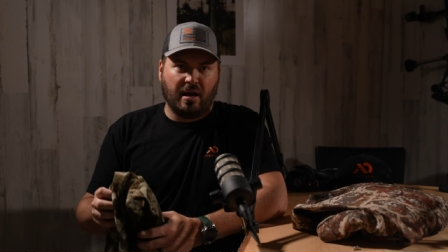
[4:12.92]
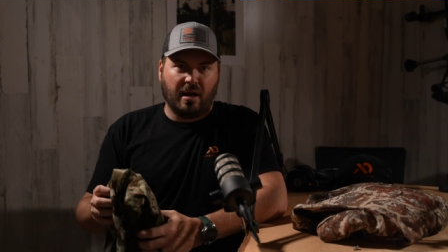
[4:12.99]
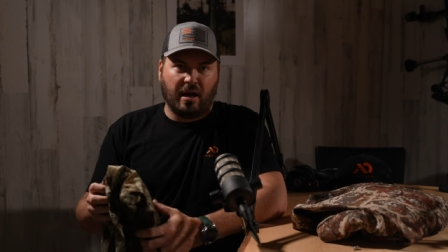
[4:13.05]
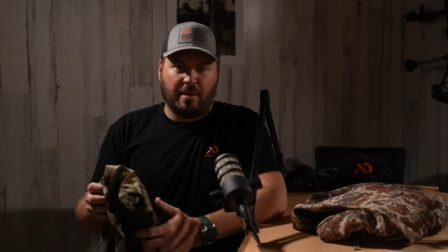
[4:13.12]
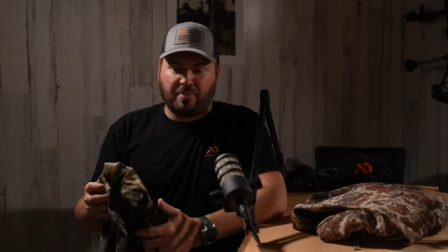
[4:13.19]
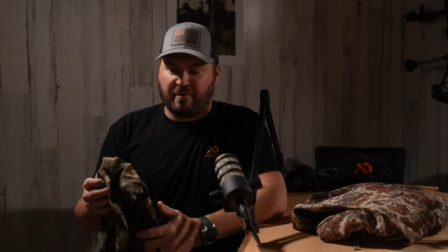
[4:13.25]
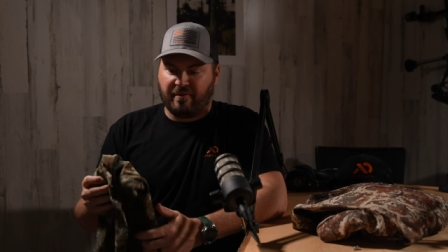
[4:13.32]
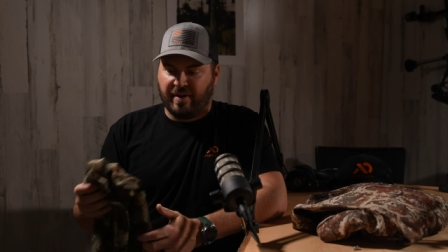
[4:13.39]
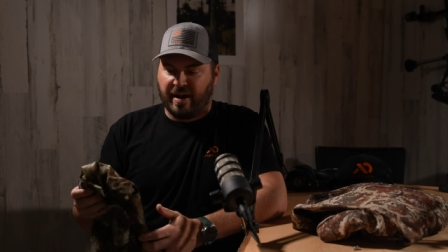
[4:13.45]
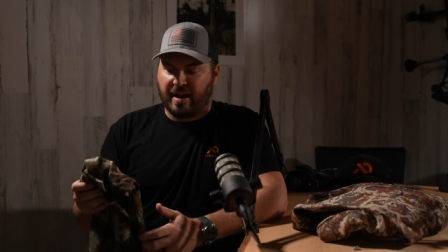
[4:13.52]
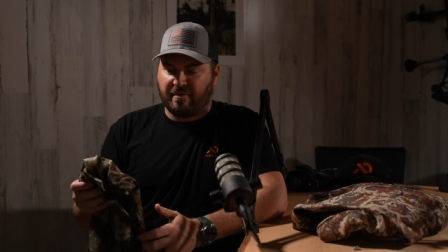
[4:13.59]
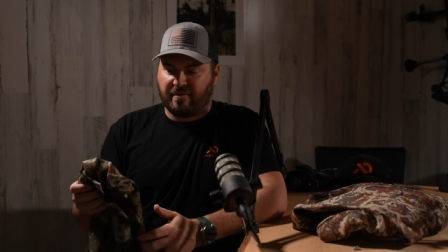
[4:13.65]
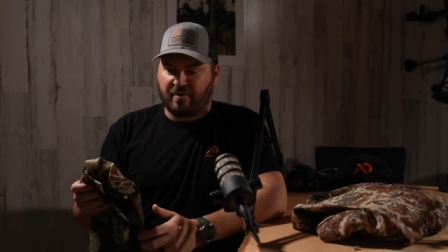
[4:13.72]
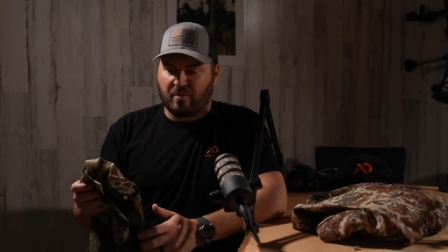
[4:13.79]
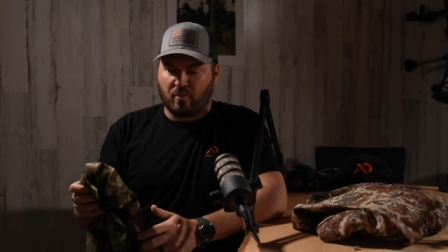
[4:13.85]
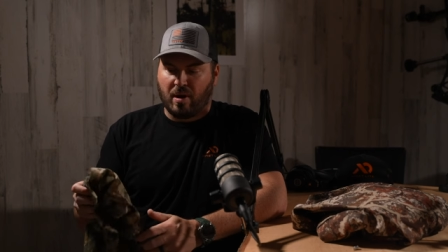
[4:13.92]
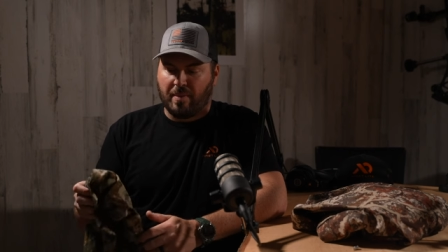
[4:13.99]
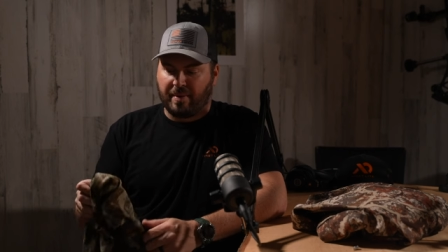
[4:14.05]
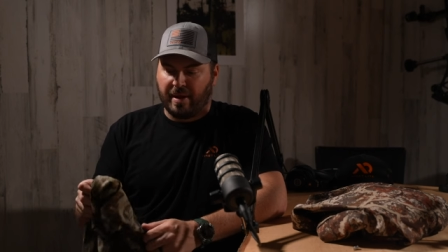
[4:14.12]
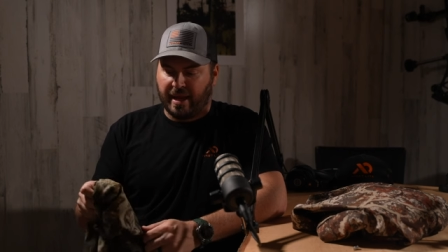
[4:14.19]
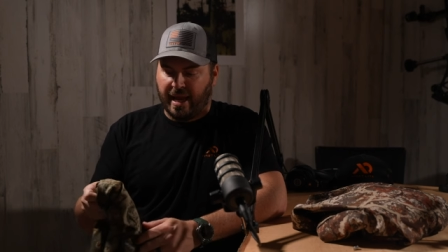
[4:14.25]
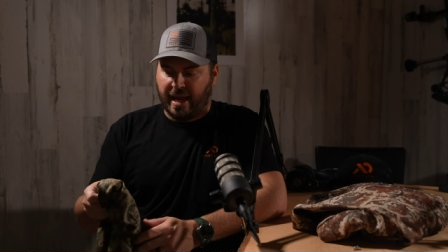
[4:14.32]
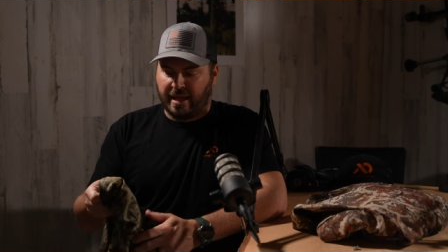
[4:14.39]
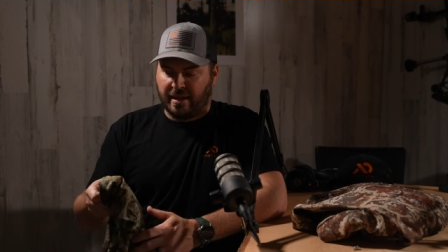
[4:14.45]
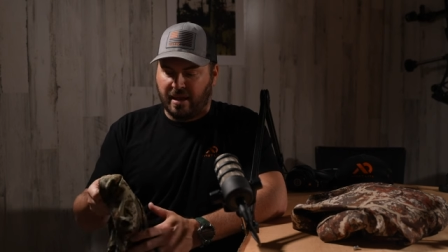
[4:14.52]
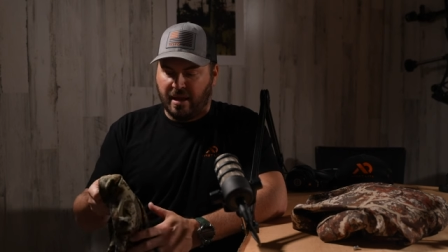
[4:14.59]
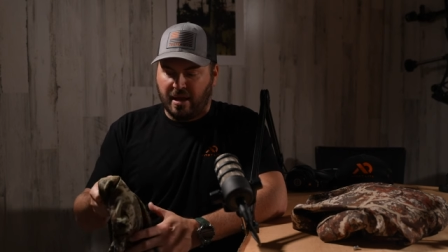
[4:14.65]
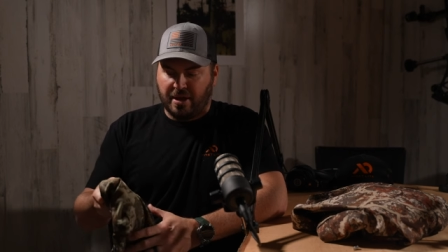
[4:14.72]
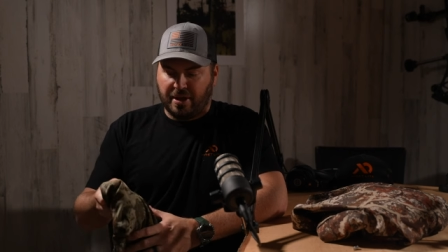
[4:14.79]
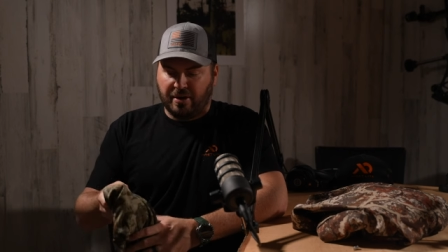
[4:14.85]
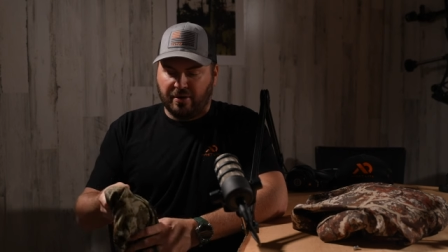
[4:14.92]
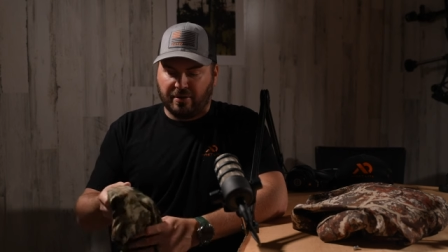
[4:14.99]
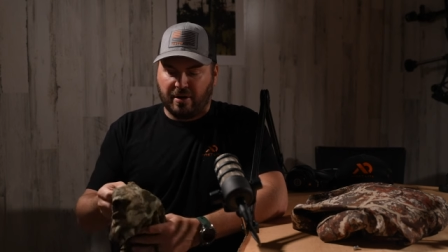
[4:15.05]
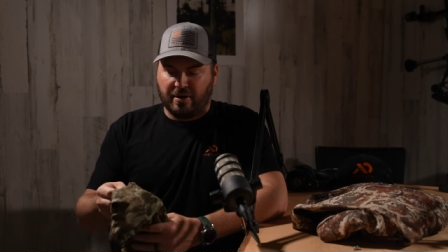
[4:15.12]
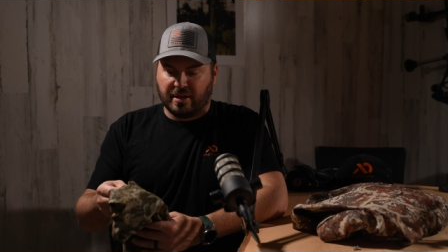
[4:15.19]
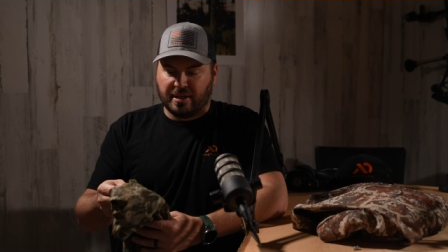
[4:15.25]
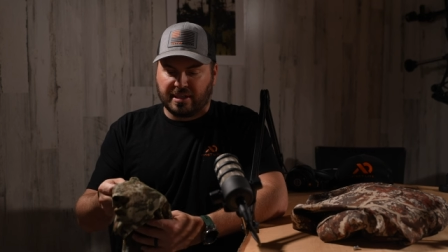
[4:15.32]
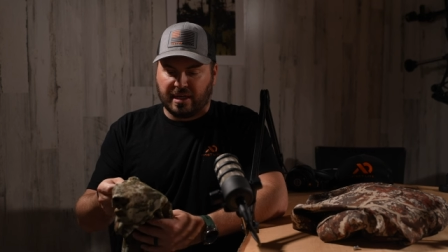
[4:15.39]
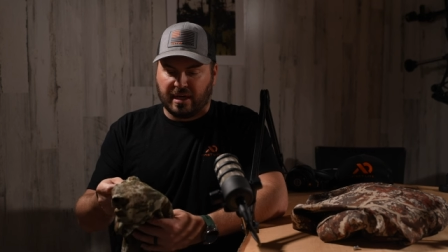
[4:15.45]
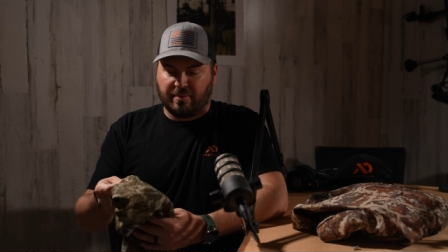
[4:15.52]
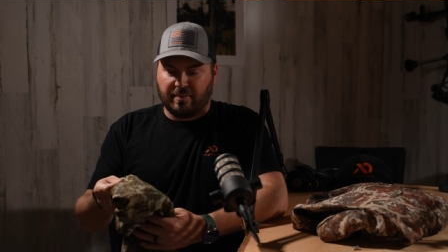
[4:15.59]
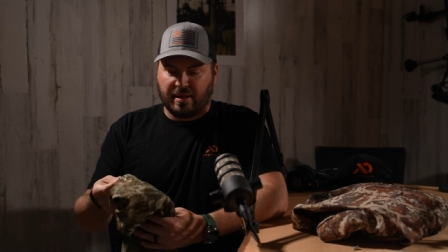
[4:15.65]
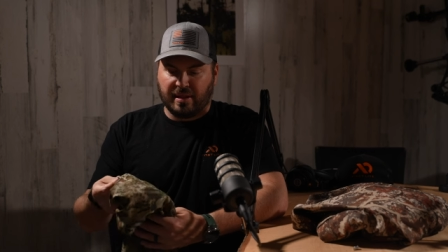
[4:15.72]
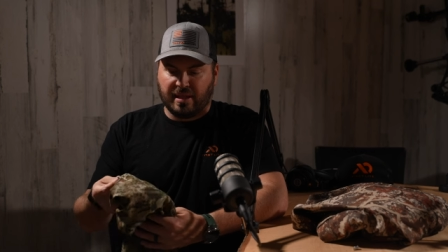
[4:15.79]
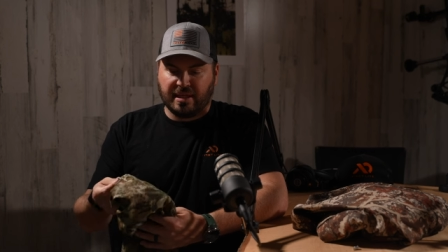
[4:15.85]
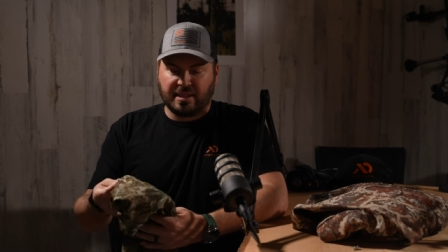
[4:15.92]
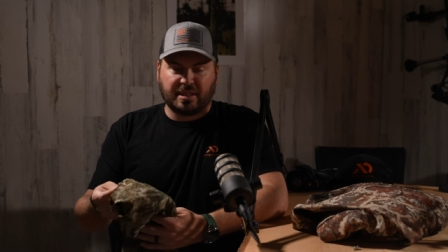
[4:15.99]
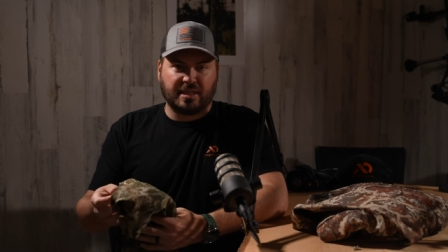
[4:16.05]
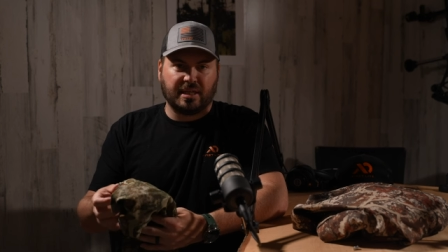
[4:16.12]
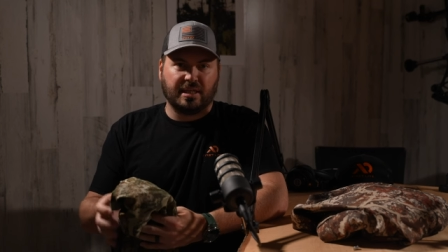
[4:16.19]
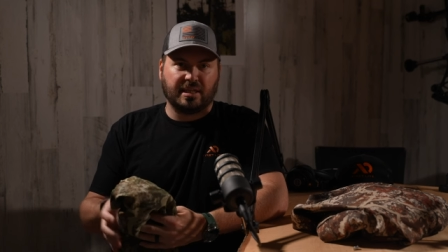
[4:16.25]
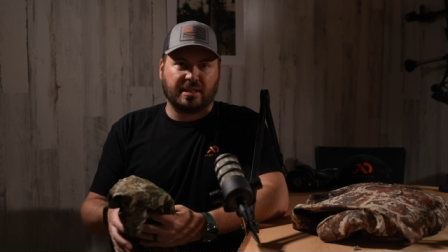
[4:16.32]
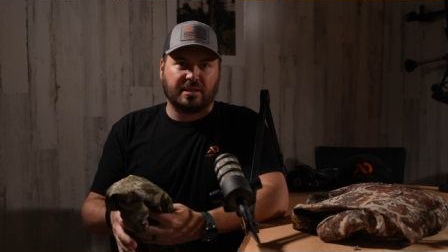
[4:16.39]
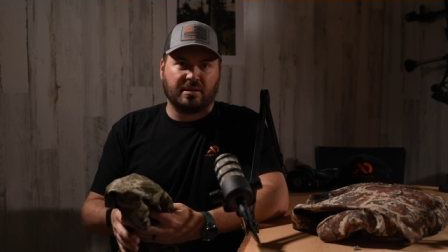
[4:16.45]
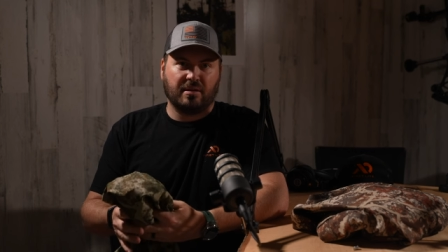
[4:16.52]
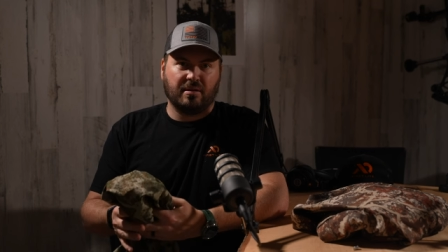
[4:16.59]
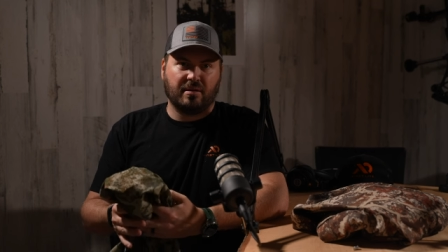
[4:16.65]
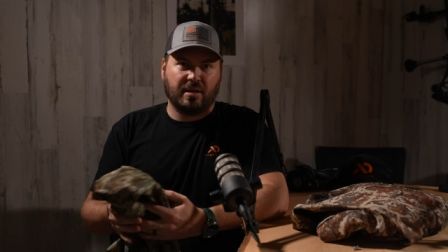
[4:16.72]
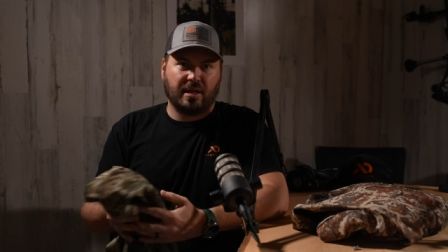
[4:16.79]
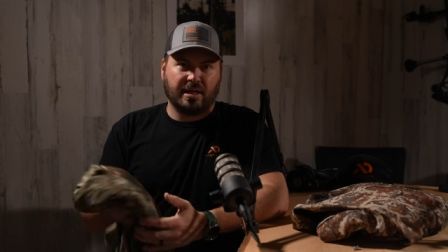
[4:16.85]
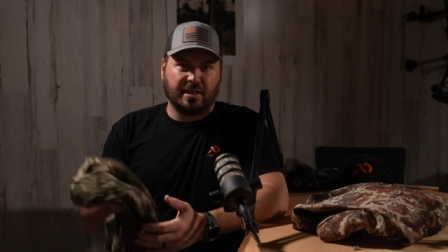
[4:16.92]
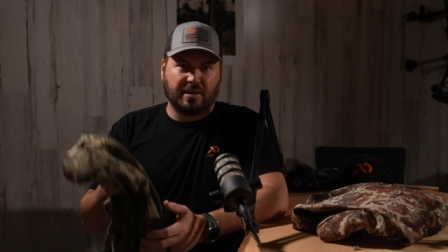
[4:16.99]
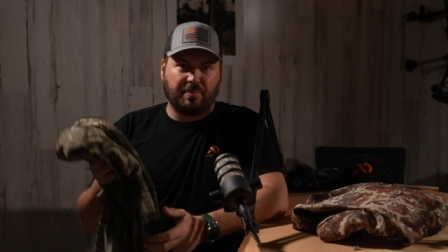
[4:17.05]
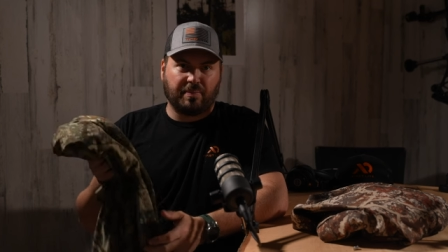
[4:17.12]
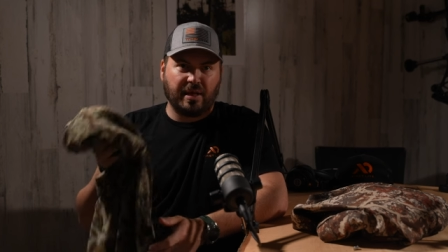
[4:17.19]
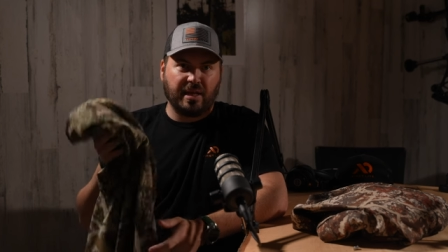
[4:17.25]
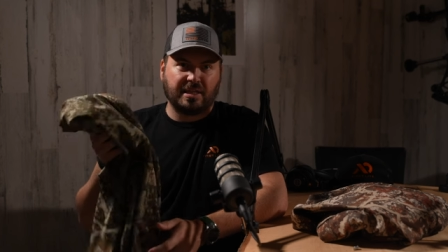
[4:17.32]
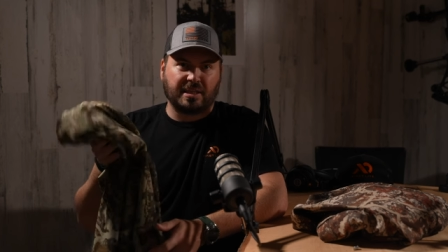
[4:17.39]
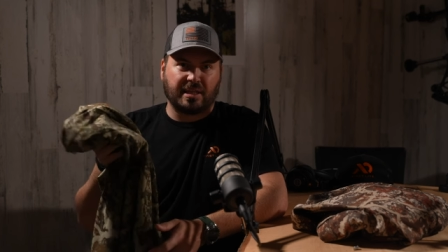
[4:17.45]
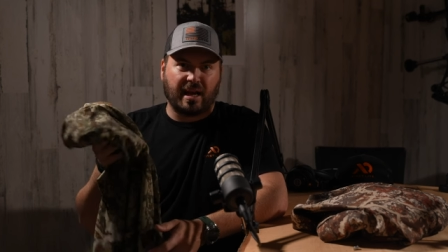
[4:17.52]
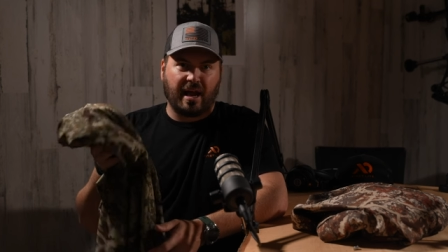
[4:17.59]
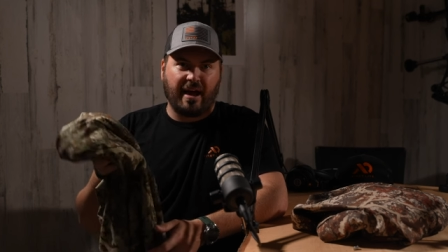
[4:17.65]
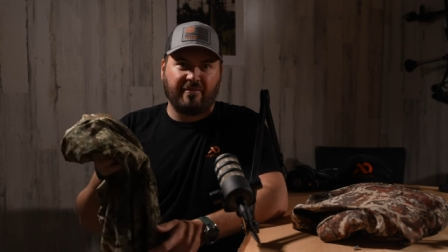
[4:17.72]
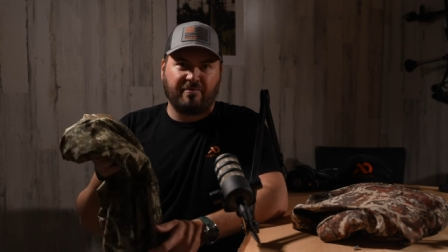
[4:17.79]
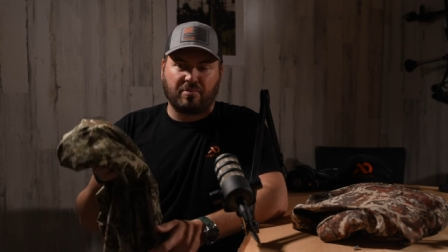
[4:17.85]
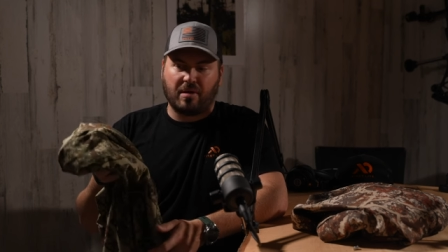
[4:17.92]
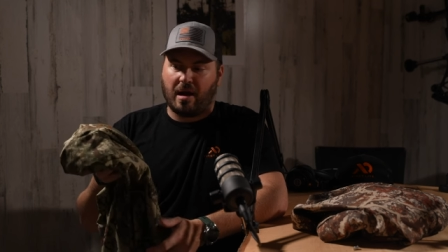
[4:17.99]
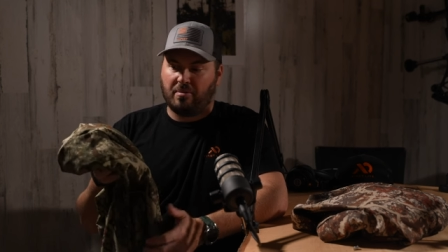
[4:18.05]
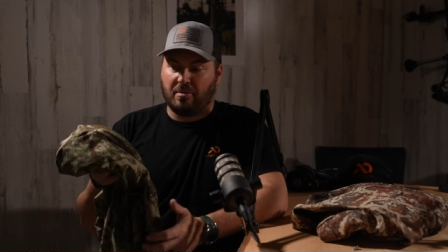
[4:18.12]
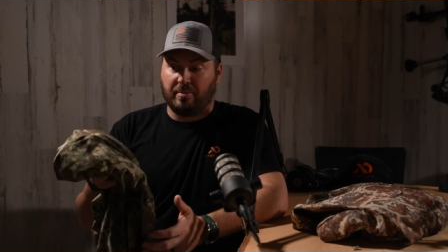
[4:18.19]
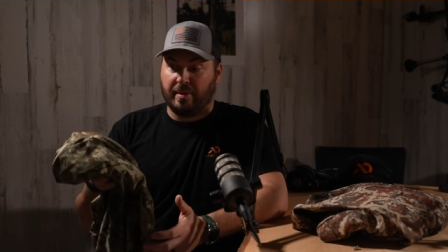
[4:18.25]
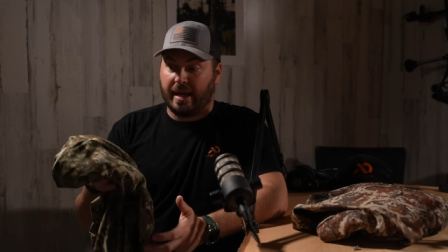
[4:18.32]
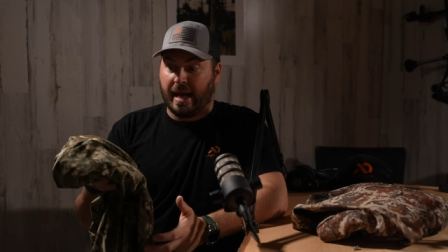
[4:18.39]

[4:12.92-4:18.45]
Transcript: uh, prevent it from ripping. And you'll notice that I mean this is is a piece that I've probably